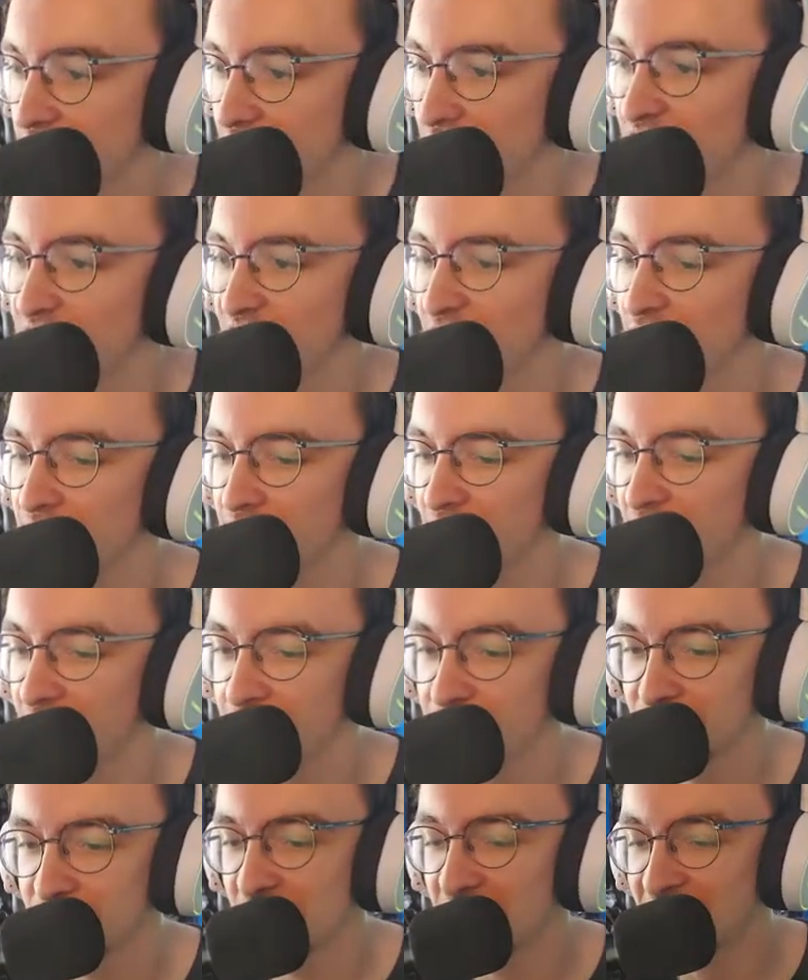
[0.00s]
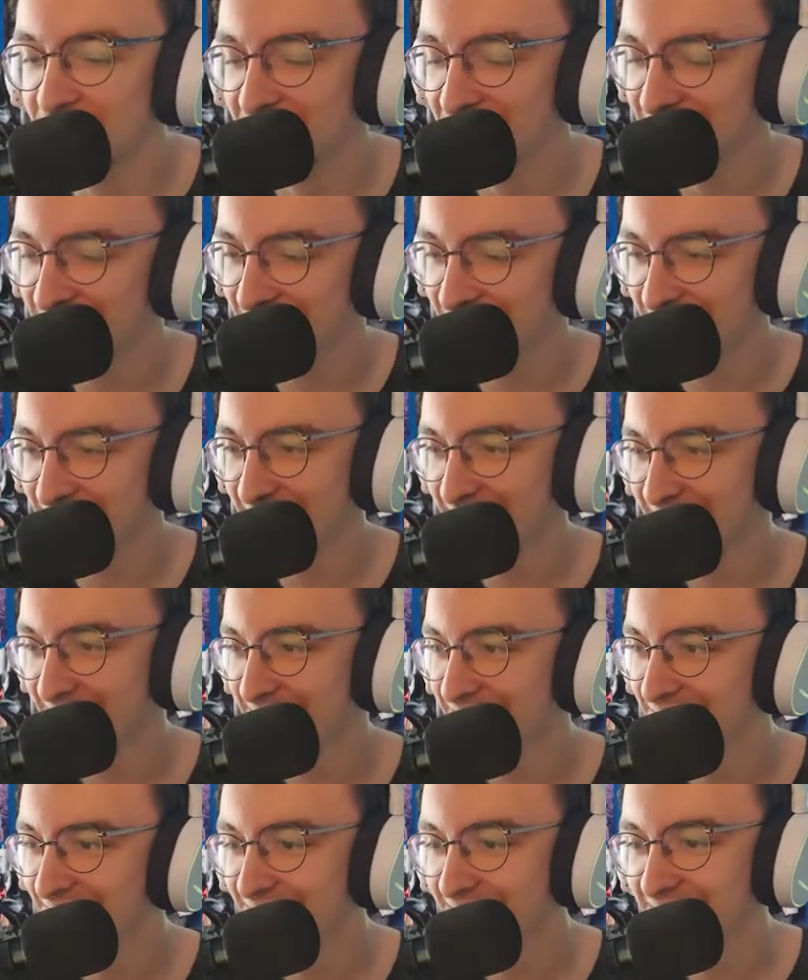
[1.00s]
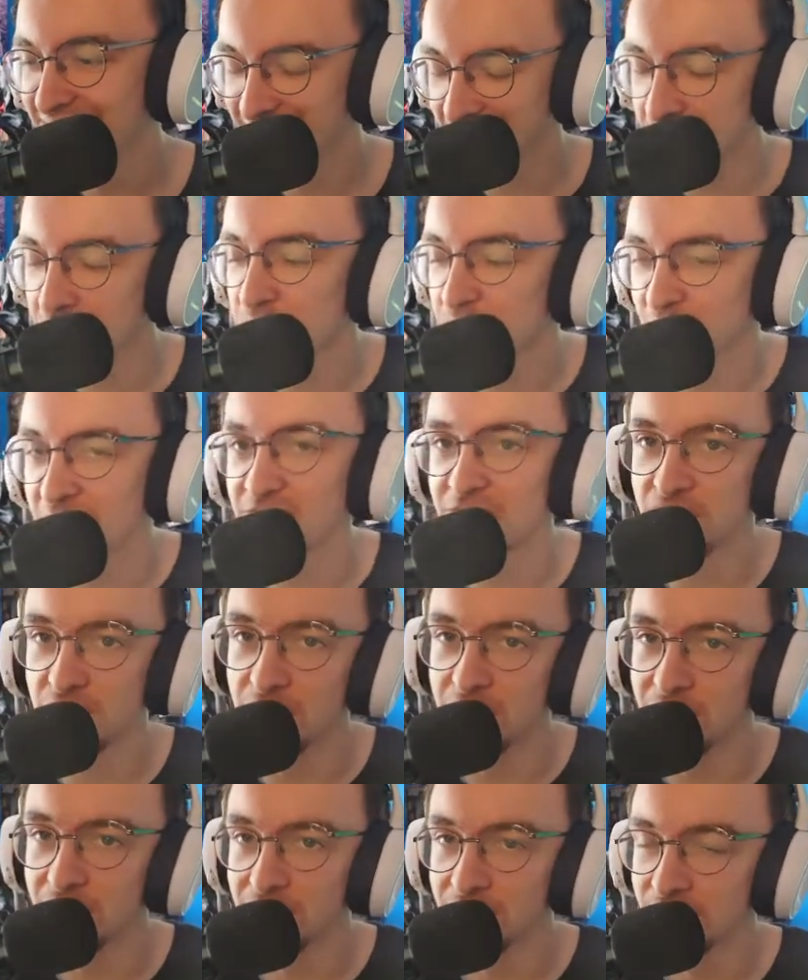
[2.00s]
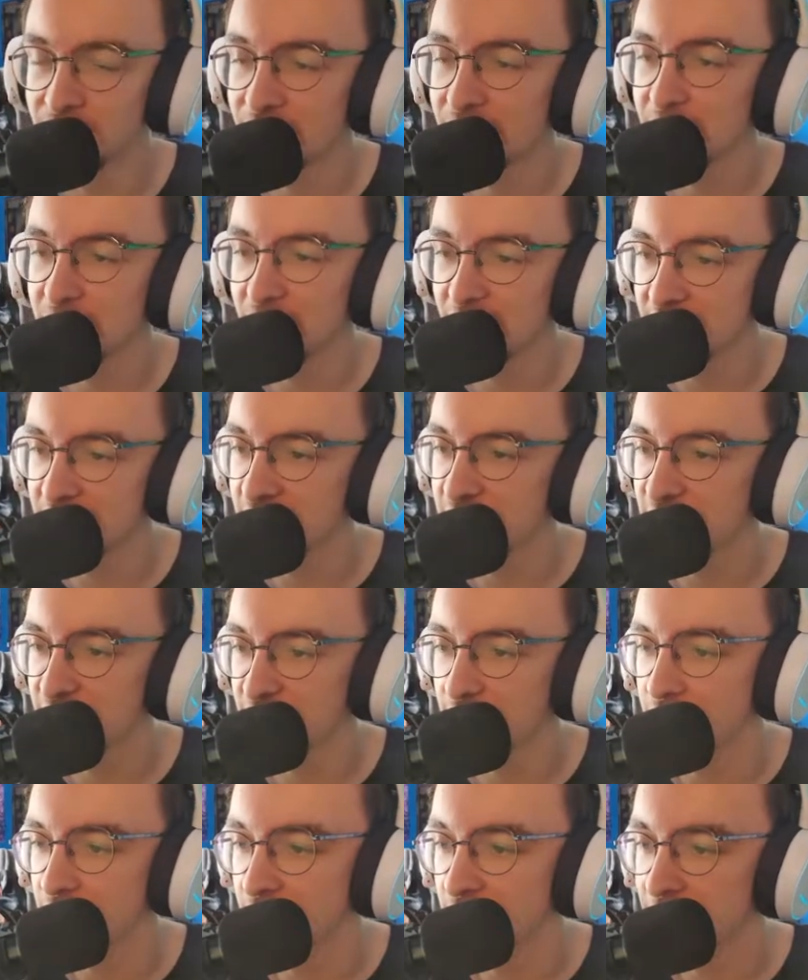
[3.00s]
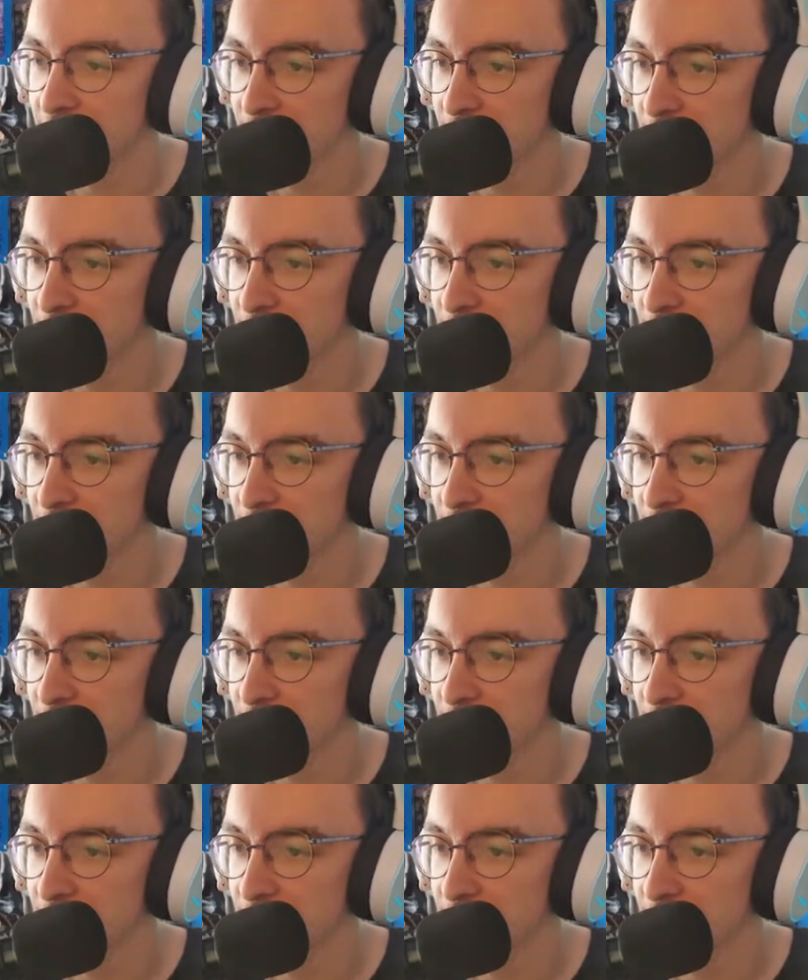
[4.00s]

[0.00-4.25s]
I failed that. That was my fault. I did fail that.